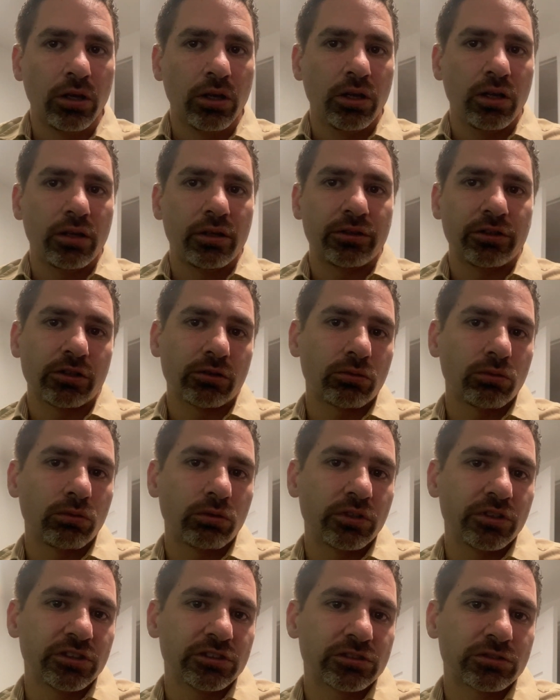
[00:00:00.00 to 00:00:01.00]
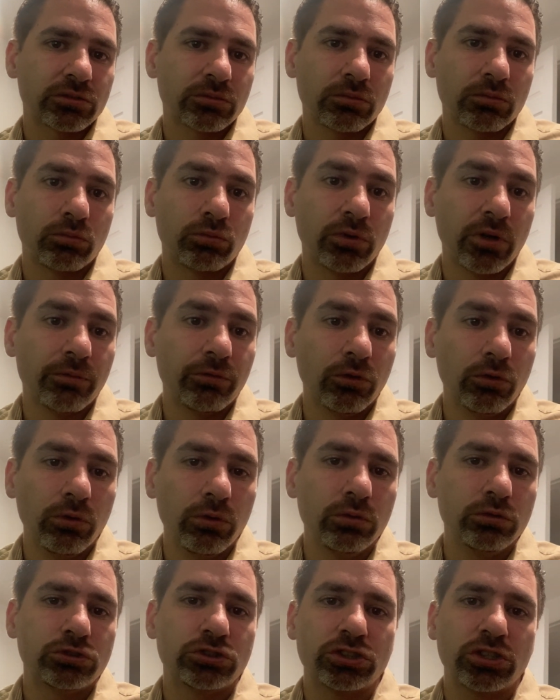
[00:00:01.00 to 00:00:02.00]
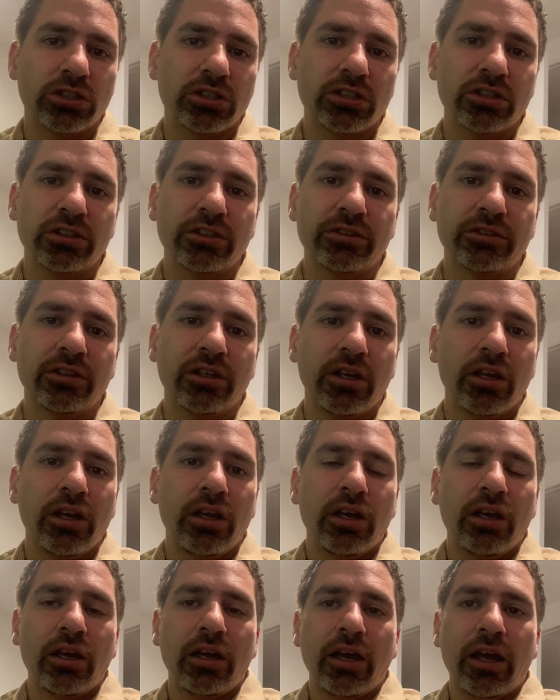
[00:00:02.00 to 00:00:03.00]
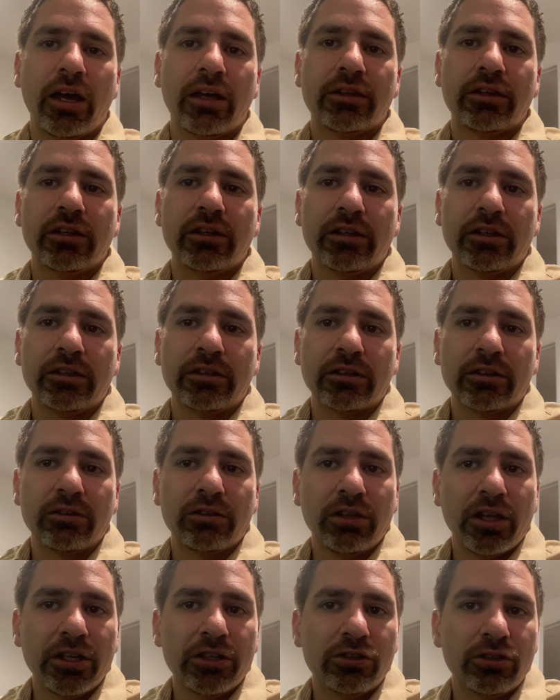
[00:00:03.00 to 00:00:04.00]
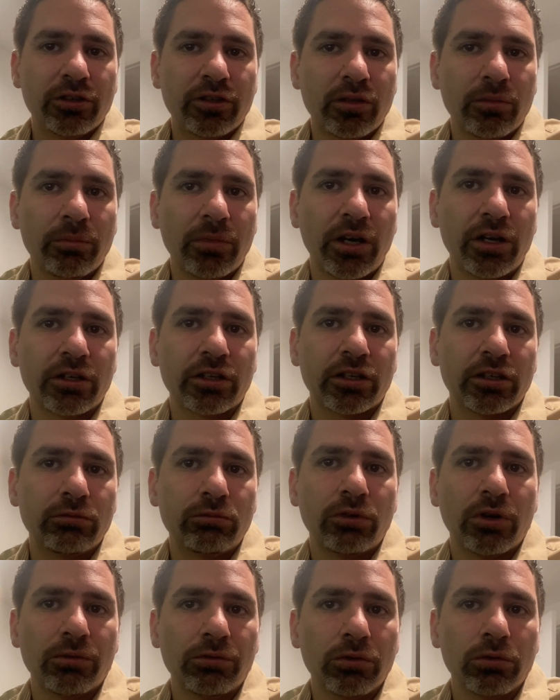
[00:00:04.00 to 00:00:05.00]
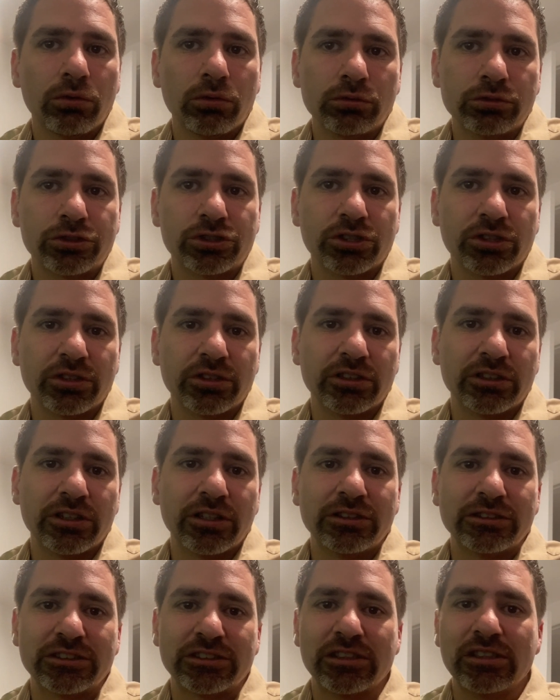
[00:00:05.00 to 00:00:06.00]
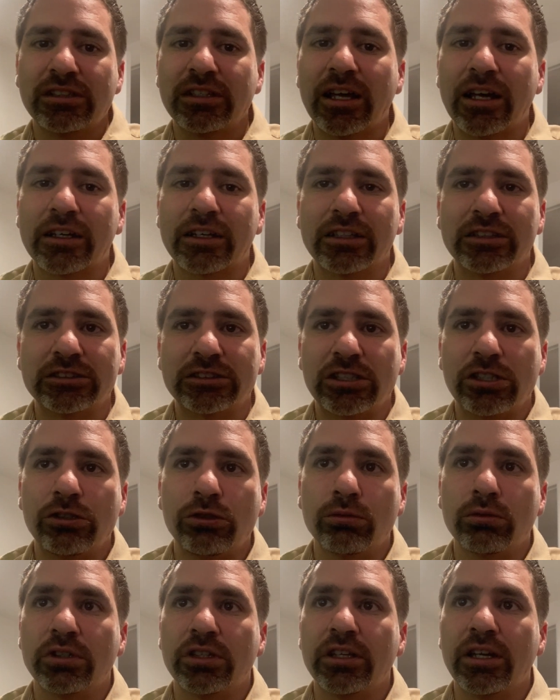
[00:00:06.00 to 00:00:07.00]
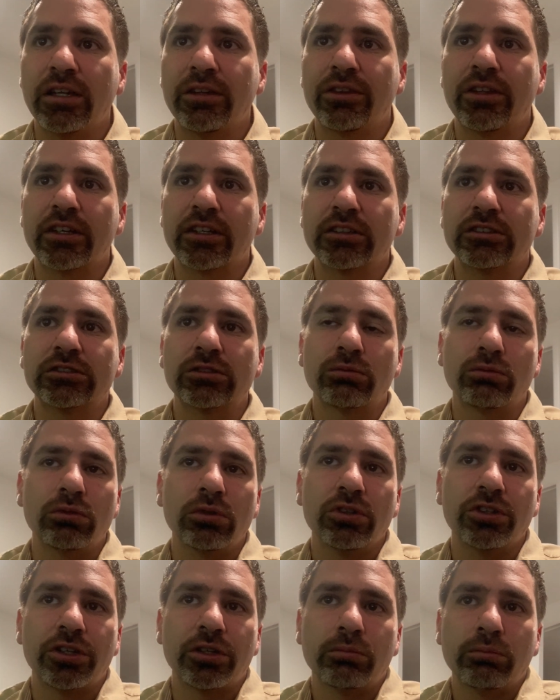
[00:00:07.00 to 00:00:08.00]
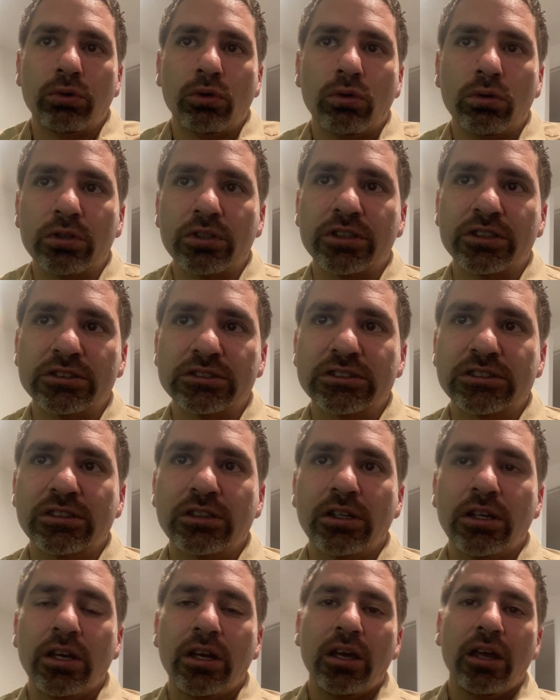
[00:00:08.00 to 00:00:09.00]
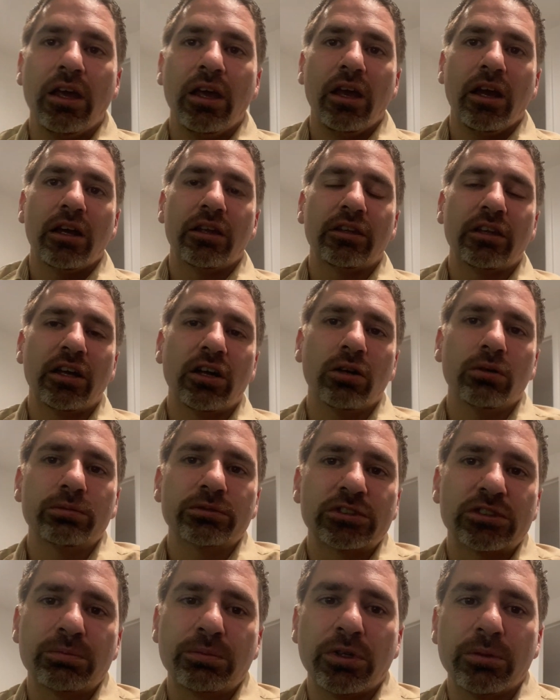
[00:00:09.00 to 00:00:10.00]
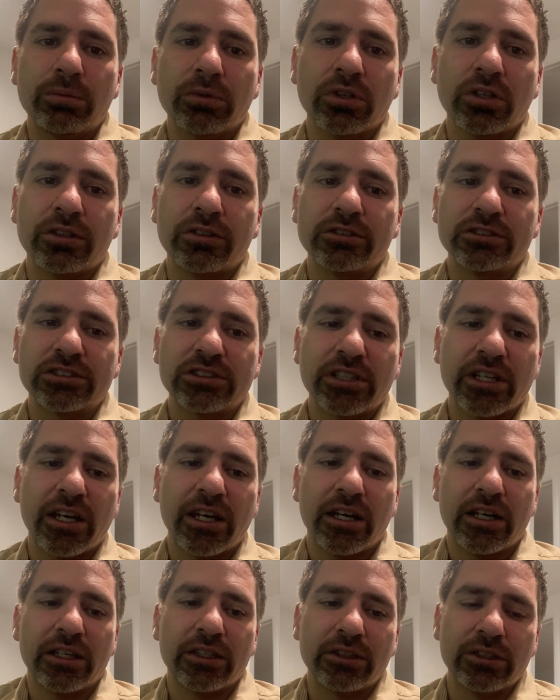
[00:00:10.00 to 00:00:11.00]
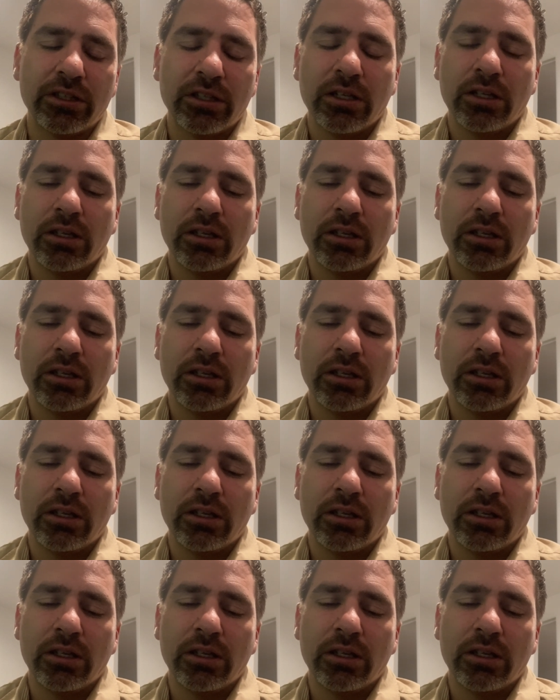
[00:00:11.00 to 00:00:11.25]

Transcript: and the Glorious Revolution, and then later in the American Revolution, and seeing that continuity, I think, is really important and helps people understand